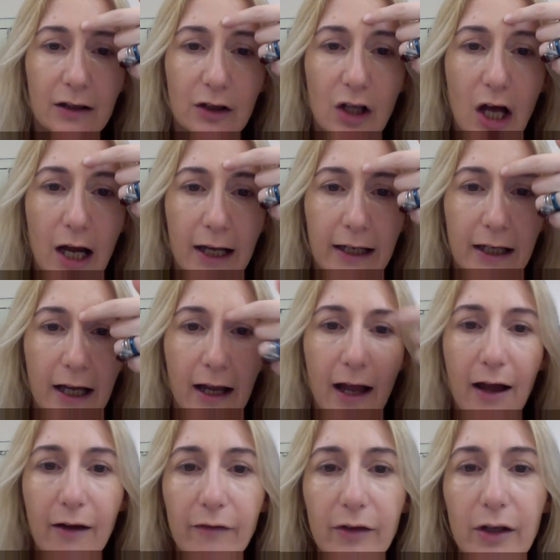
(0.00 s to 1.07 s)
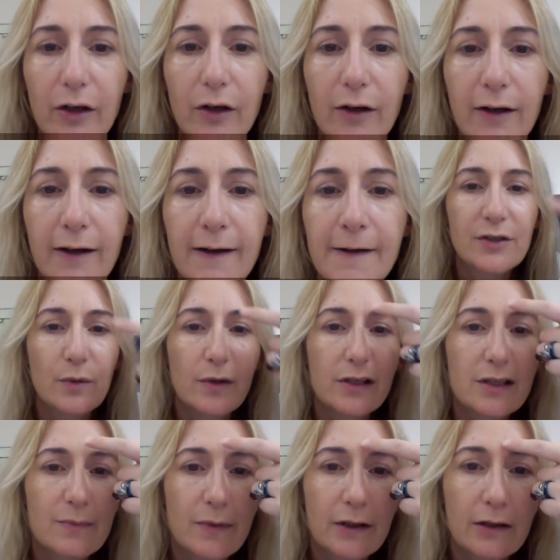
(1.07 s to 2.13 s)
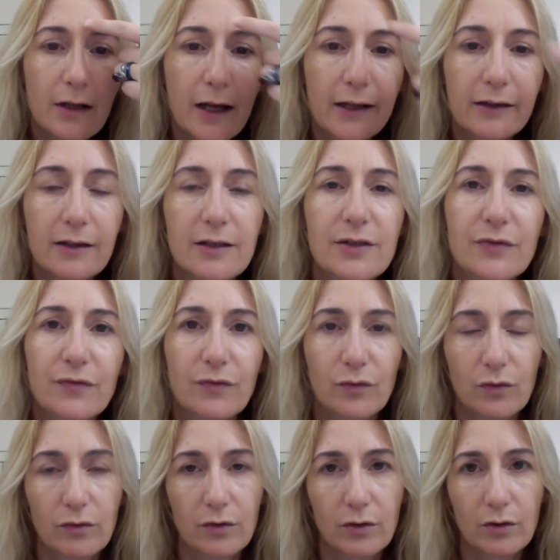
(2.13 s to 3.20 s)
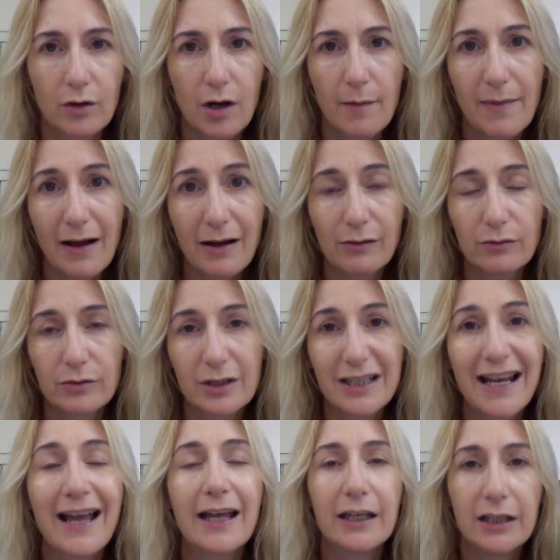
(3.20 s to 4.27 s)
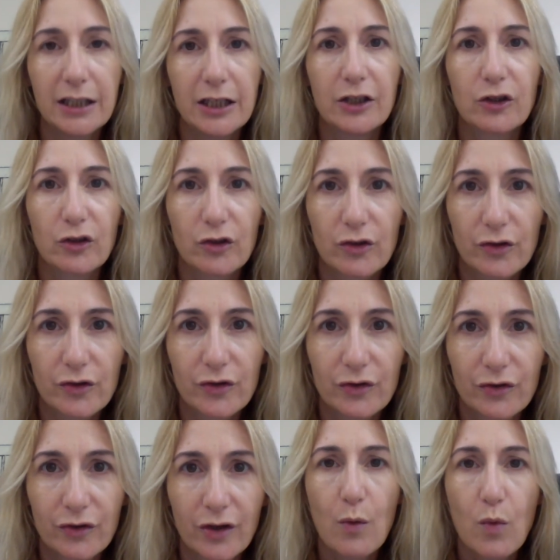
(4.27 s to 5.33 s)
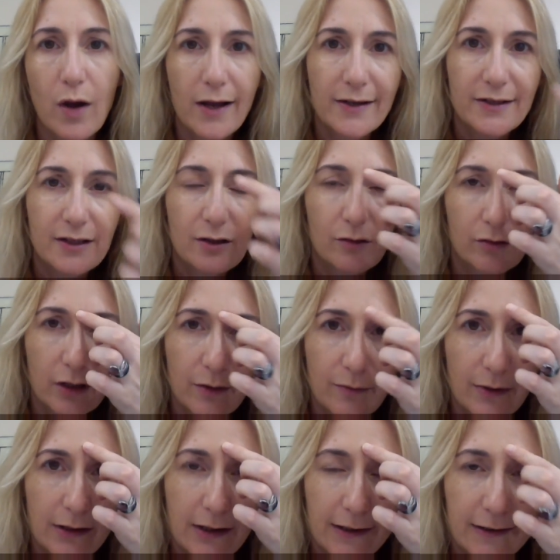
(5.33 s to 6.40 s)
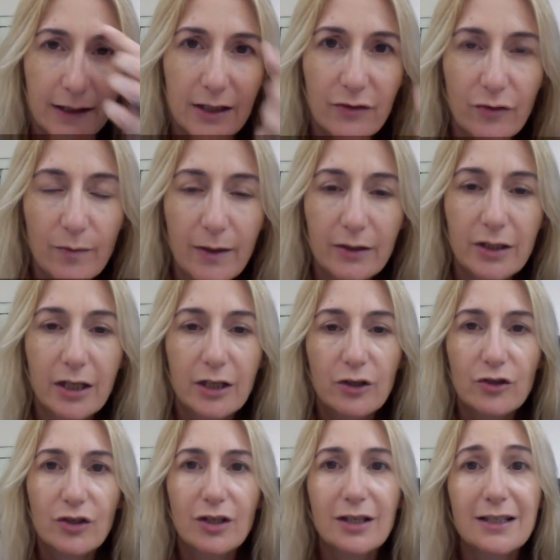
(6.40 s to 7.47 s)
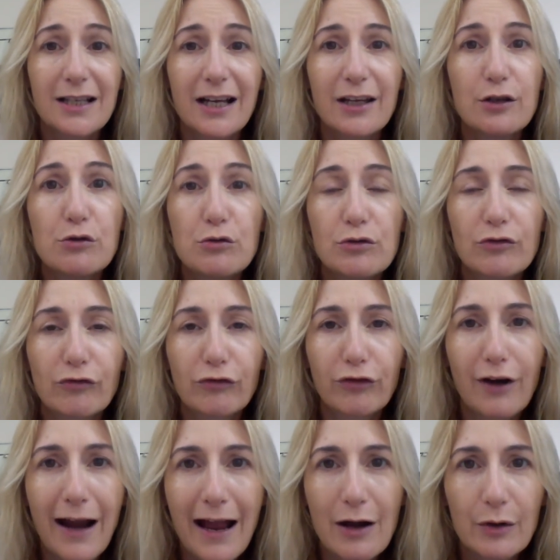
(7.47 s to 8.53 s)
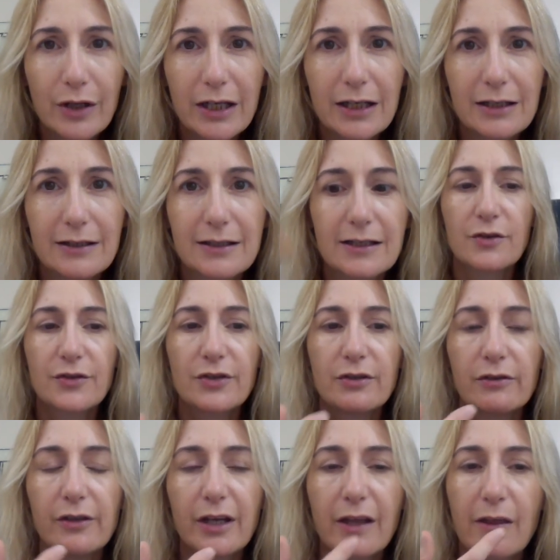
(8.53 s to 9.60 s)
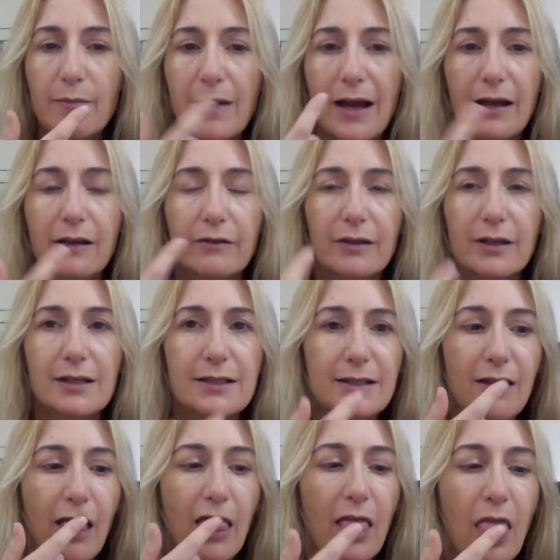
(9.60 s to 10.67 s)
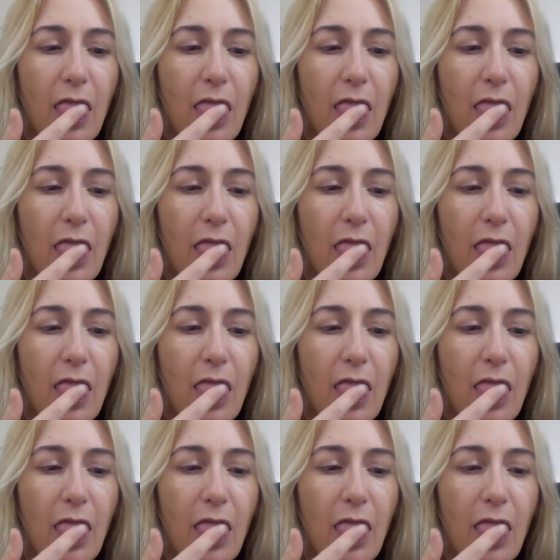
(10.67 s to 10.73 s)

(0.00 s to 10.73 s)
line I have here? So it's been like this for about 10 years. And why has it only been like this for about 10 years? Because I use frownies. So you lick the back of this,